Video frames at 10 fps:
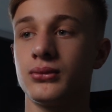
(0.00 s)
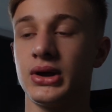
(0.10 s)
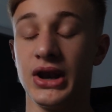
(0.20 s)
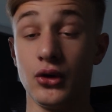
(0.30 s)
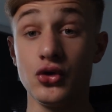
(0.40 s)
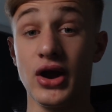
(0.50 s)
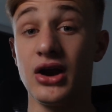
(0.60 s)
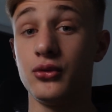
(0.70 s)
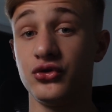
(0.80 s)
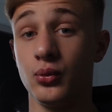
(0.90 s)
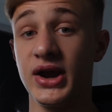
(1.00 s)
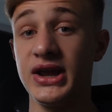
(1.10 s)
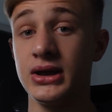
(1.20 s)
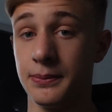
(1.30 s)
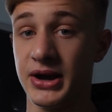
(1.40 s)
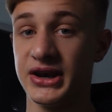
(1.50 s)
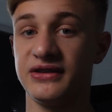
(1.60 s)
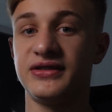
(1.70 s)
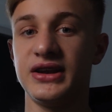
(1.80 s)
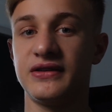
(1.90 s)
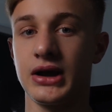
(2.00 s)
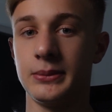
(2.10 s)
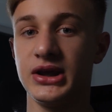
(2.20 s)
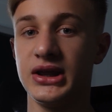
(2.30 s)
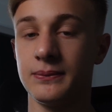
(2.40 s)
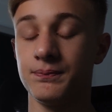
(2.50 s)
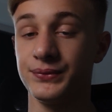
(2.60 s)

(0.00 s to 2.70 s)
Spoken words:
and now your air is away, the panic state is coming in.